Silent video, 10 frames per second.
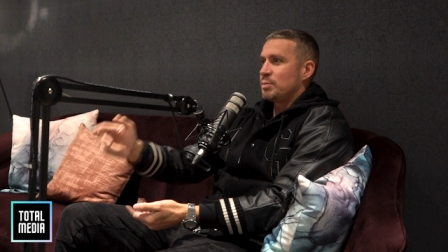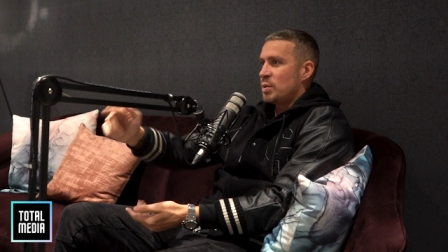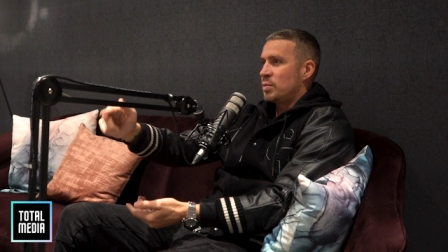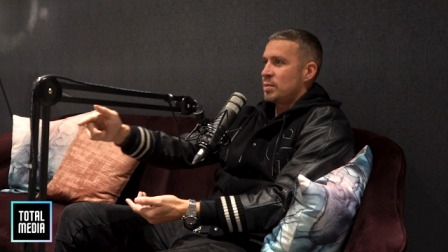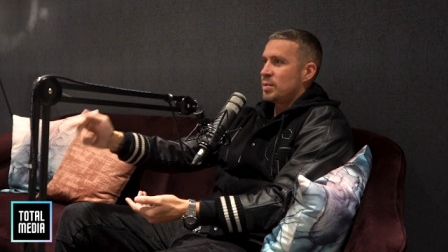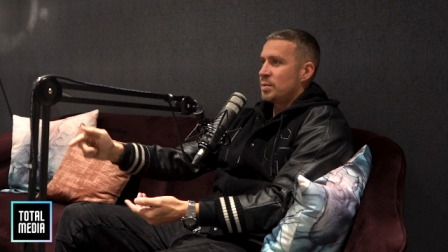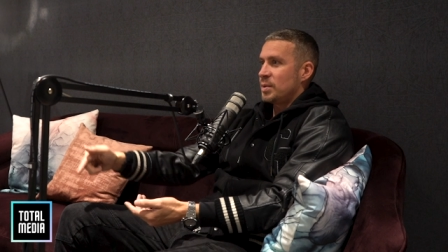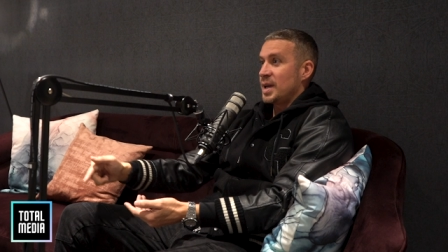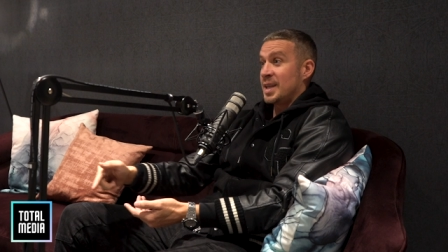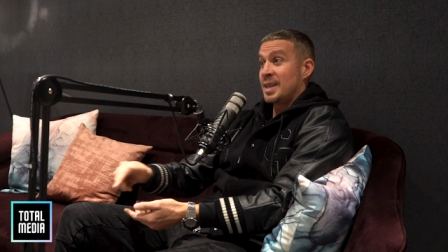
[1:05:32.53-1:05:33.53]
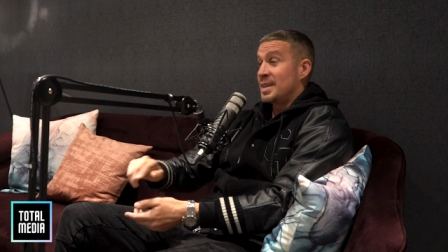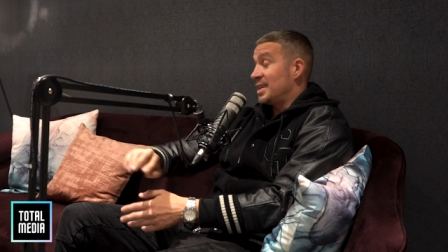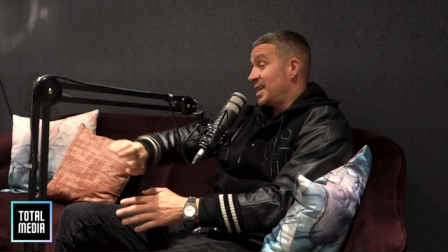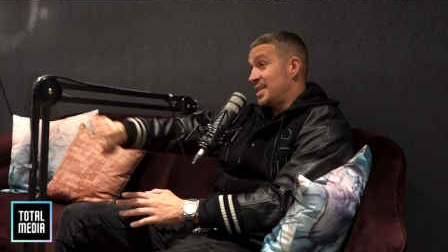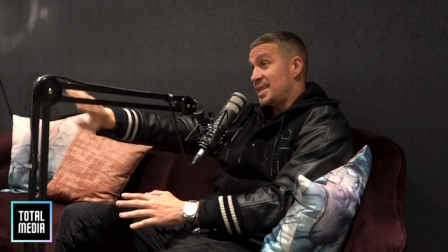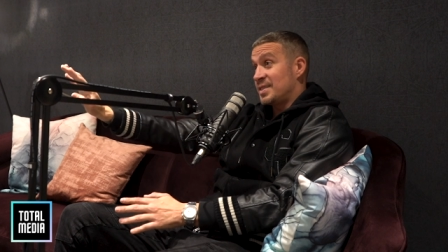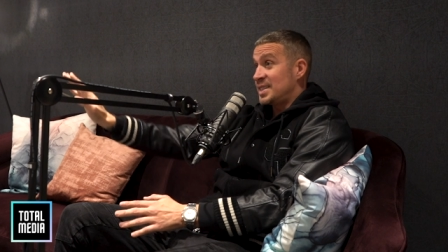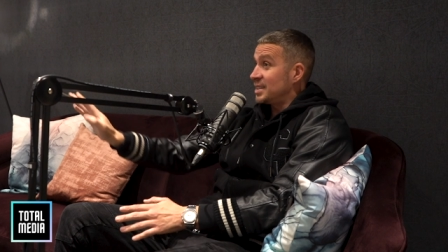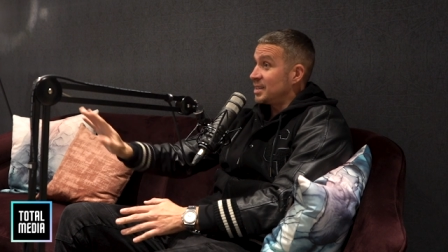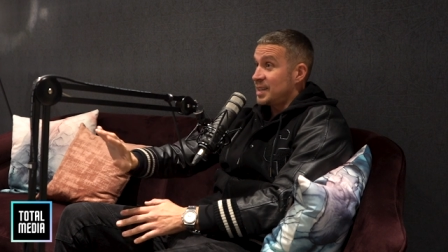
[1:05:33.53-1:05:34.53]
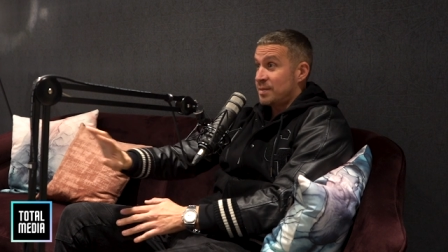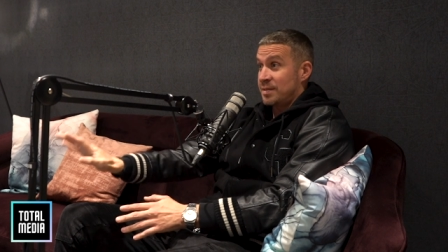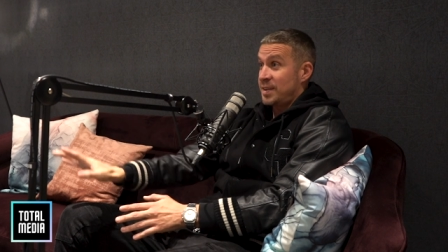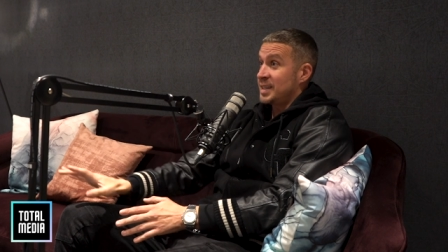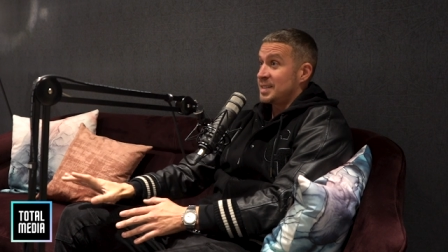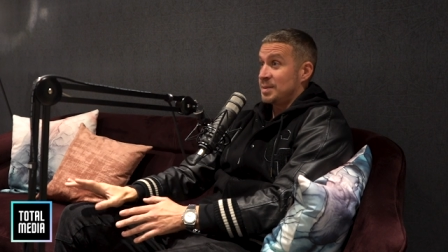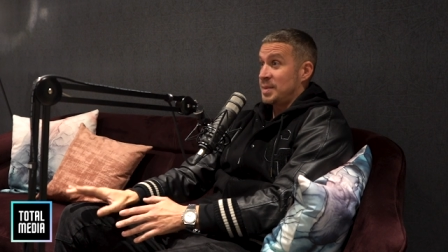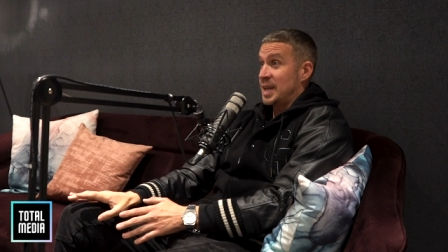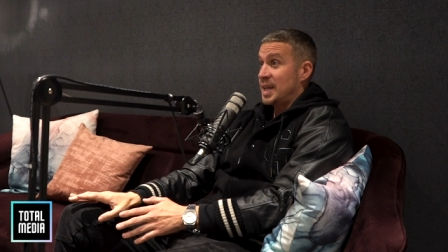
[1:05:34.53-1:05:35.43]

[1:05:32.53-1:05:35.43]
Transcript: Boom, boom, boom. He, he said six or seven things to me.